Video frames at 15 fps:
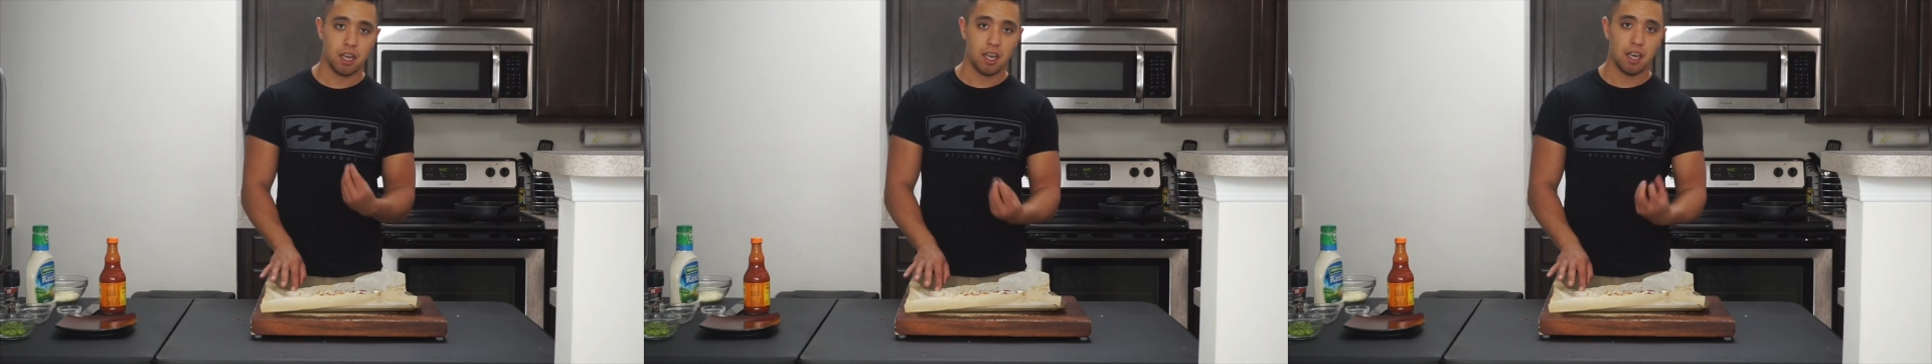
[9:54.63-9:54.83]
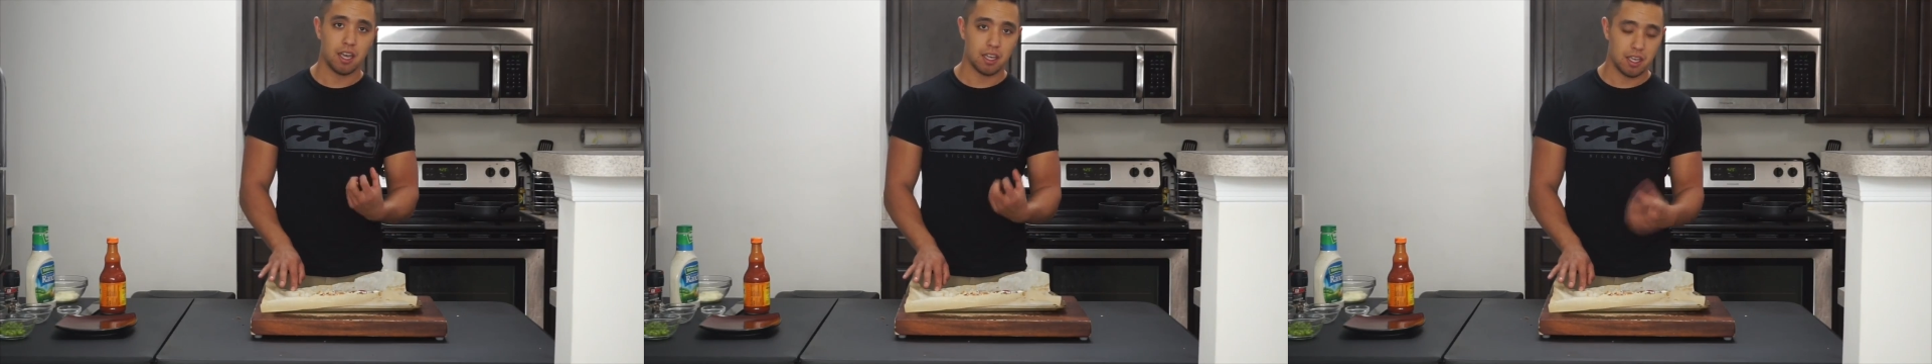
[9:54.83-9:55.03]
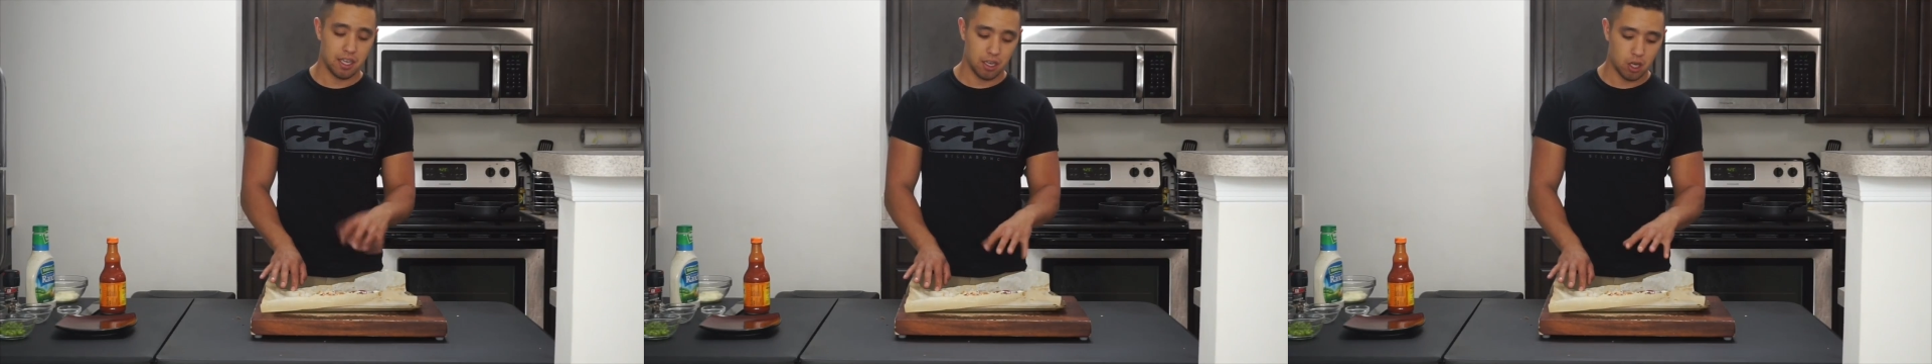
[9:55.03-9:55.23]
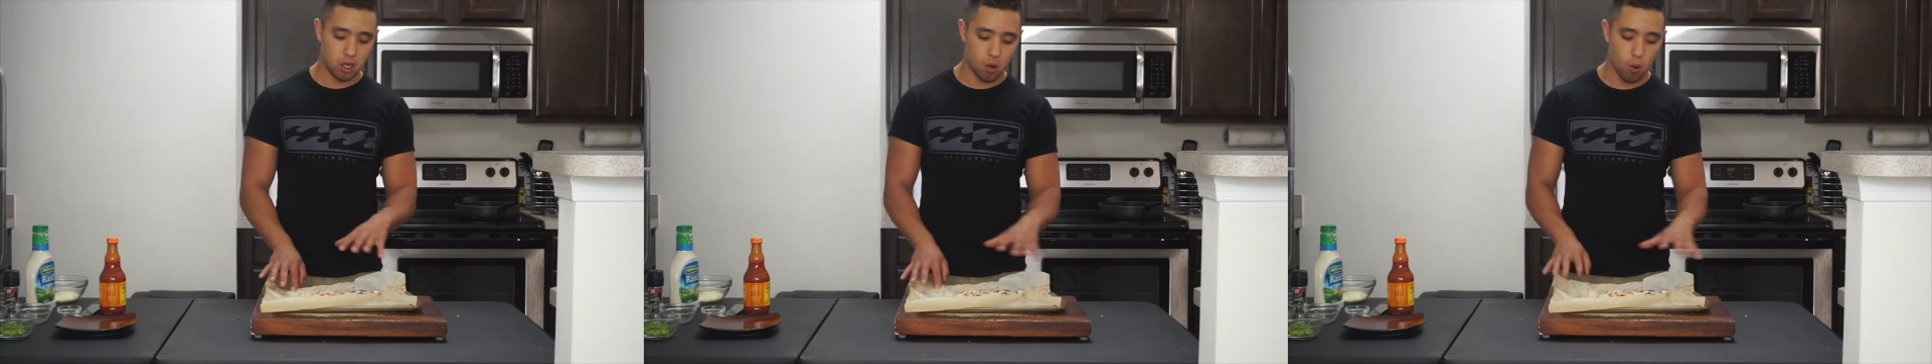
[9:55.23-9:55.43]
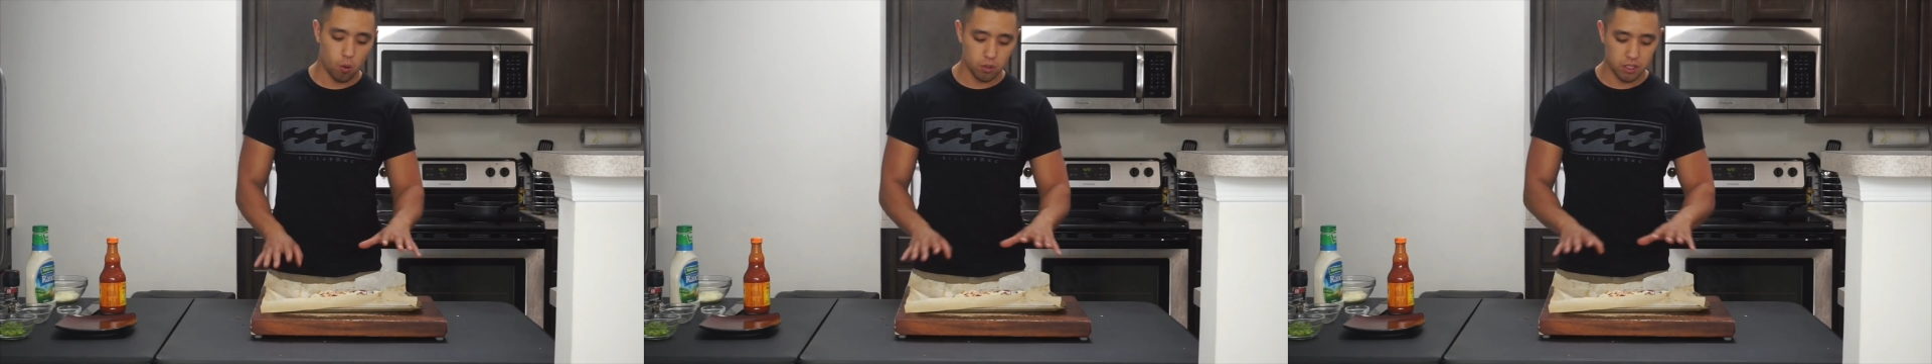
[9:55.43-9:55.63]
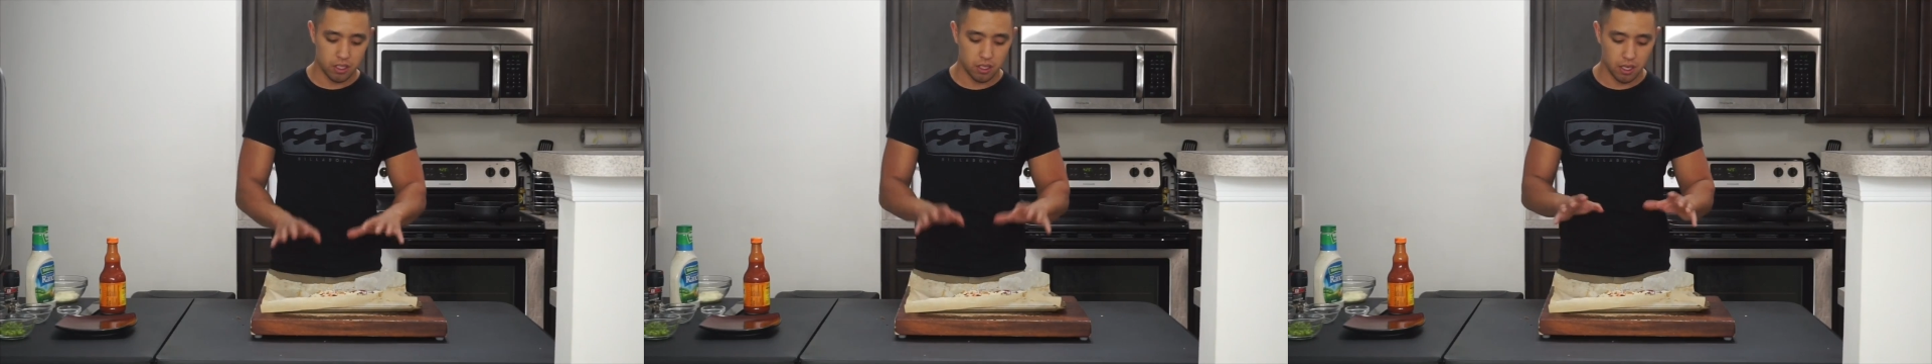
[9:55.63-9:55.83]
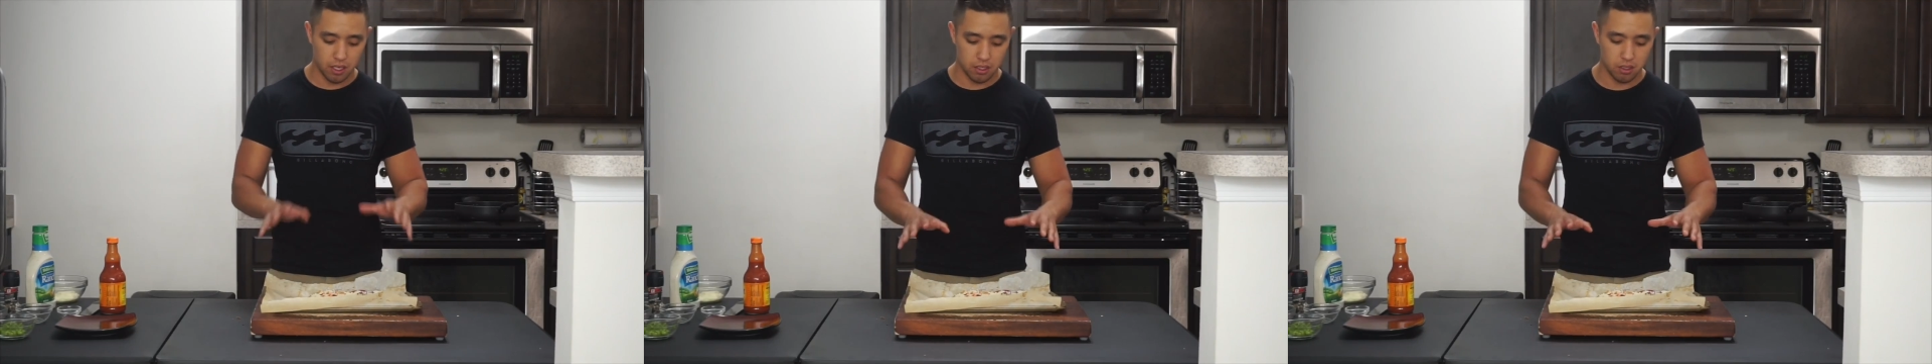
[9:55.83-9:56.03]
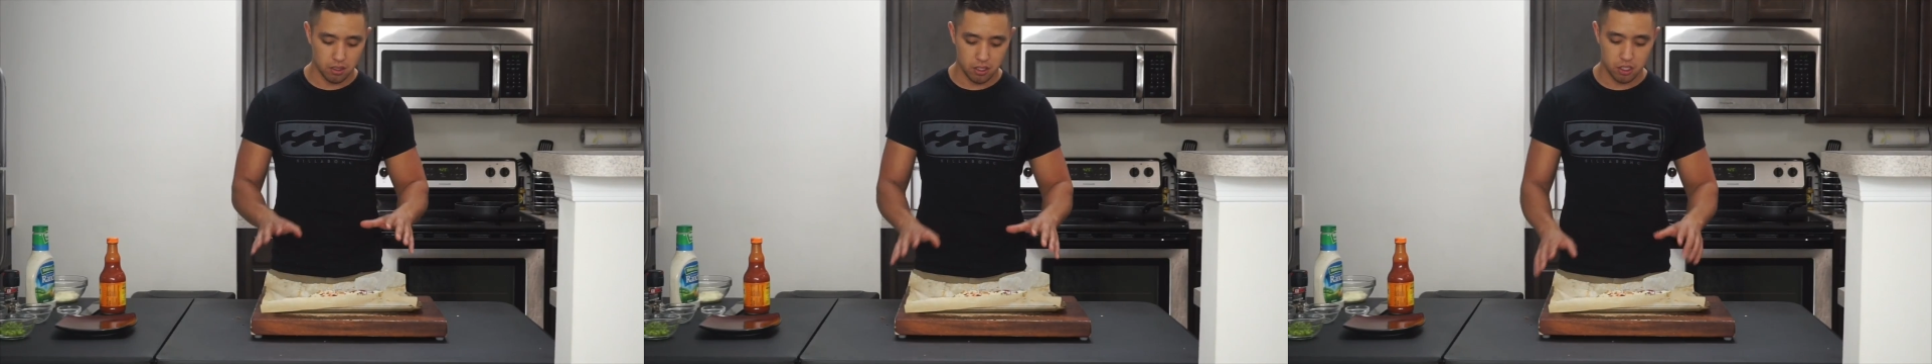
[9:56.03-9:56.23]
and get golden and
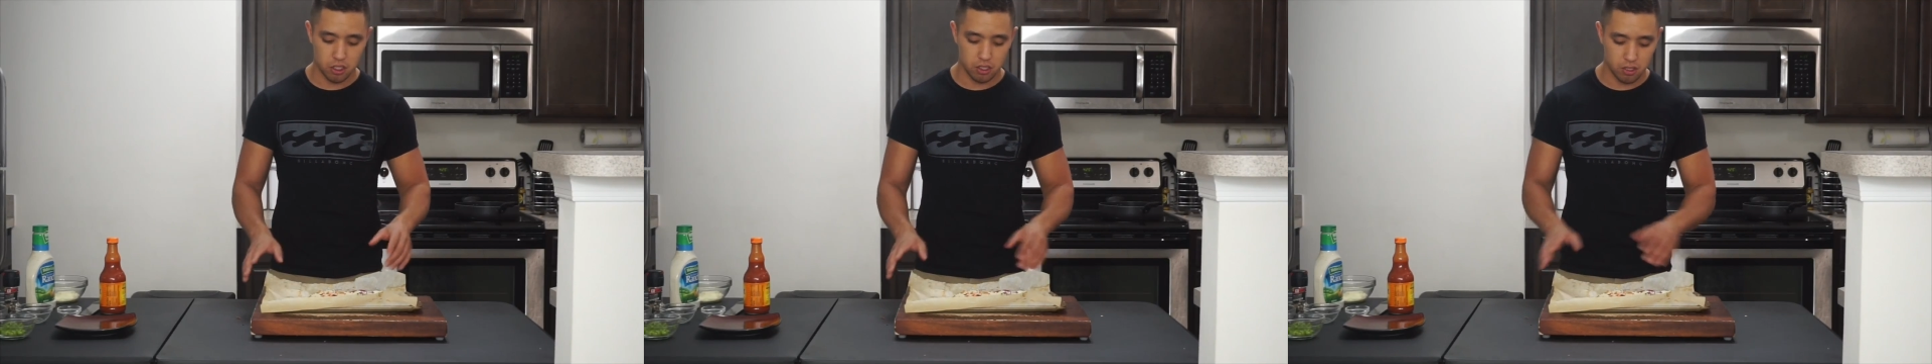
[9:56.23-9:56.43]
delicious